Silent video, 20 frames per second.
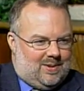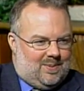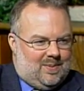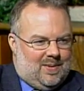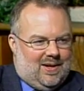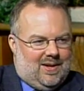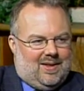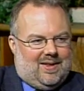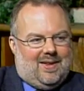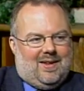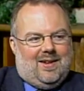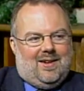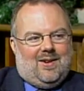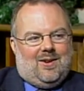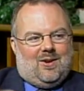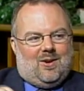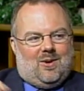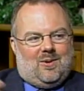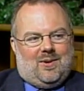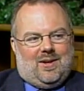Smith,
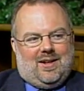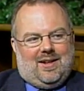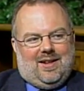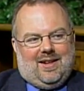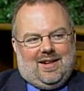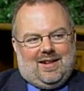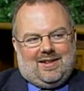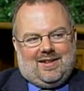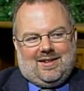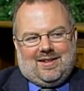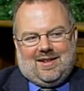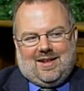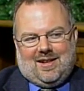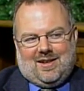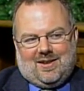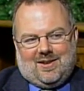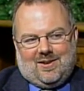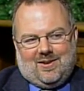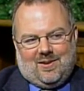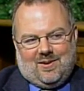or would I like to
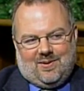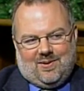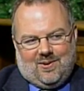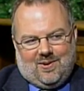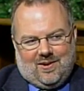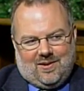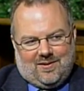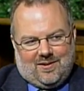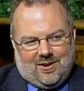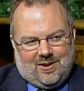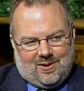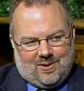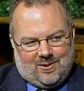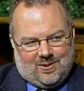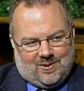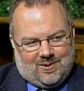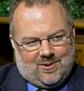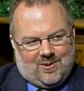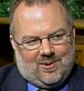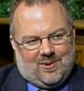take it through the Florida
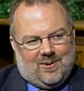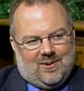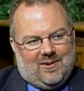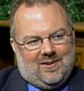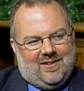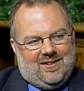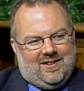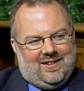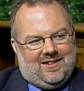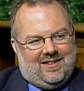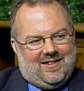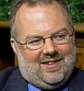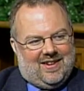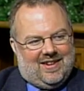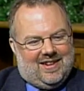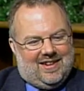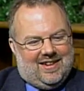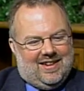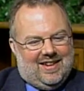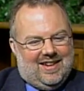virtual school,
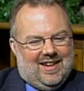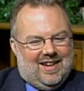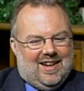right?